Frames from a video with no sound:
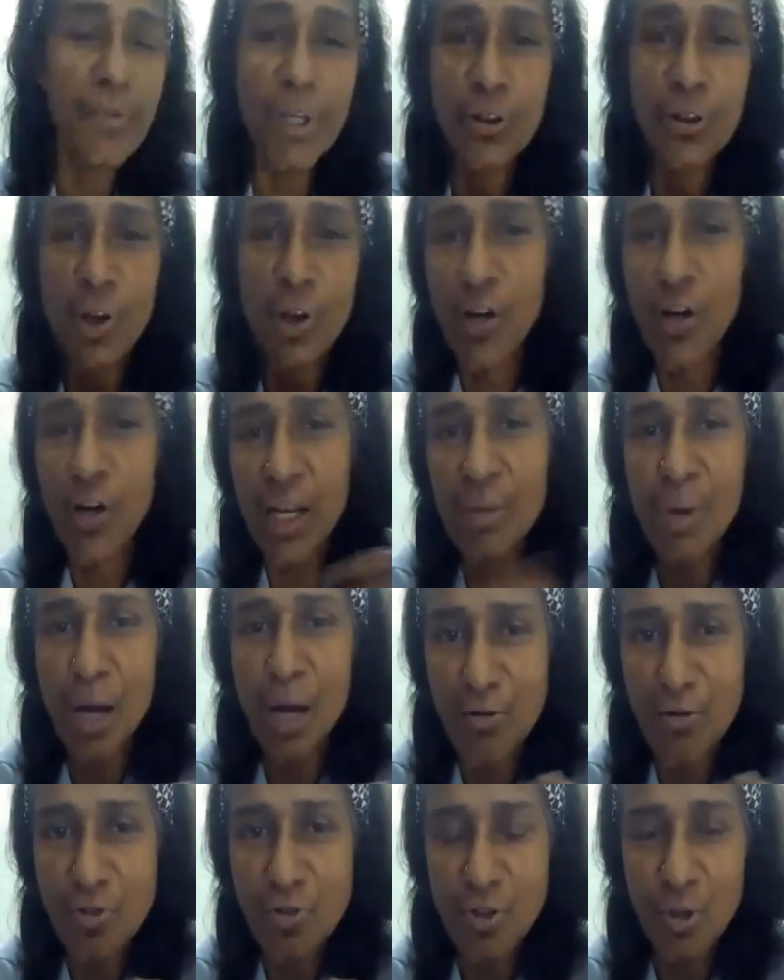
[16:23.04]
we taught him
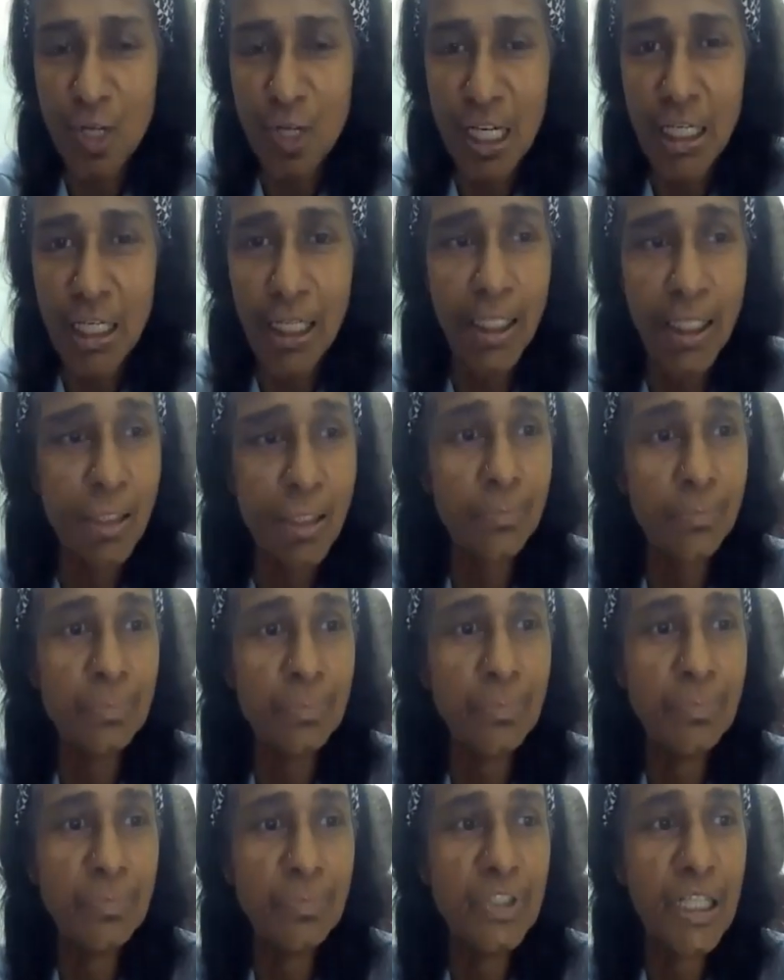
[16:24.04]
how to color.
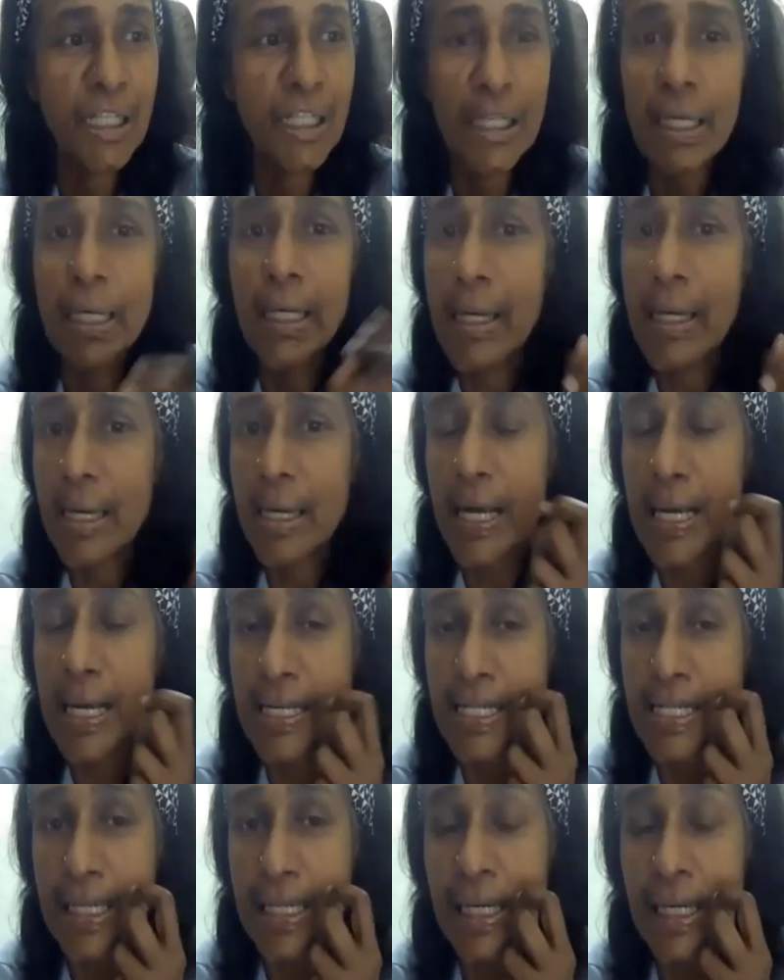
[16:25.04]
He
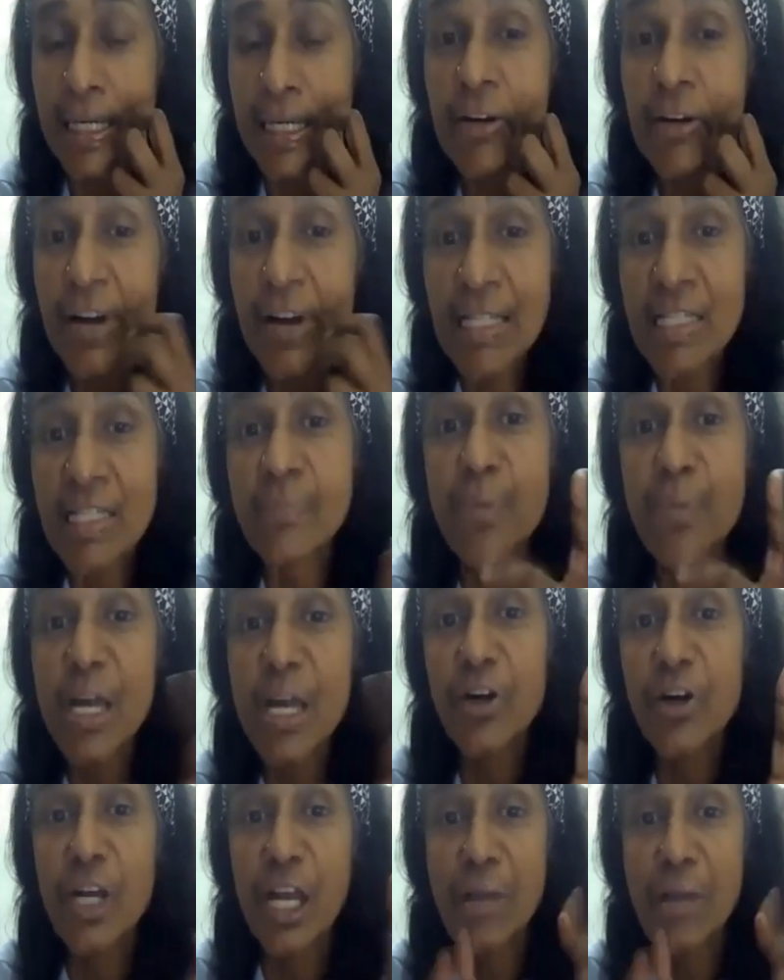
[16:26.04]
writes
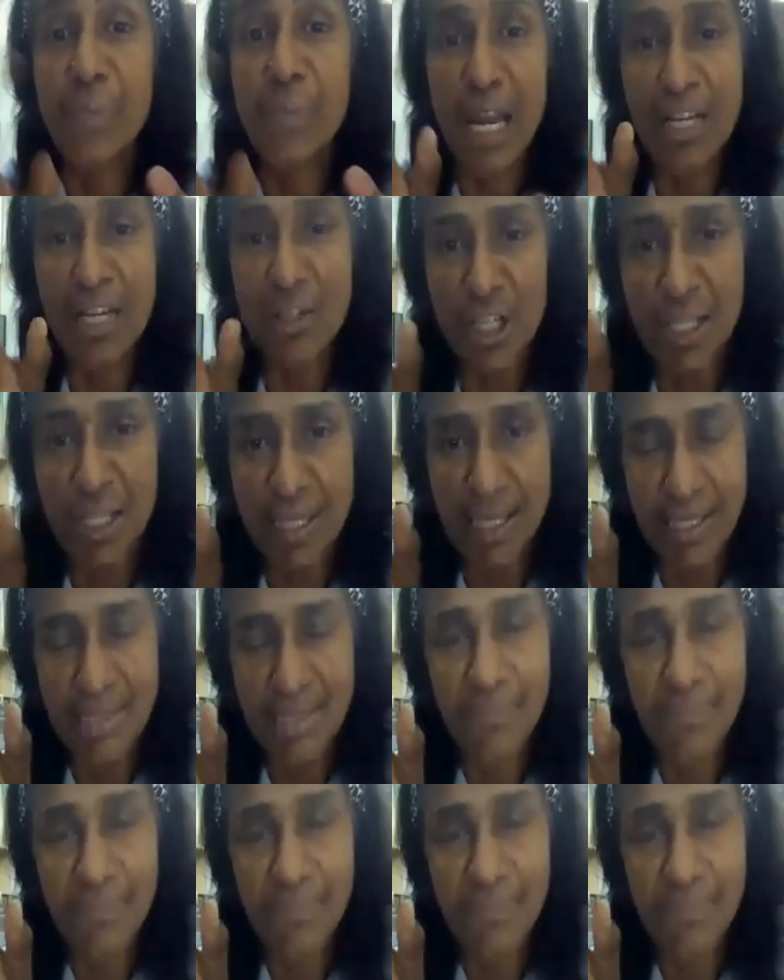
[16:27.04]
mirror images.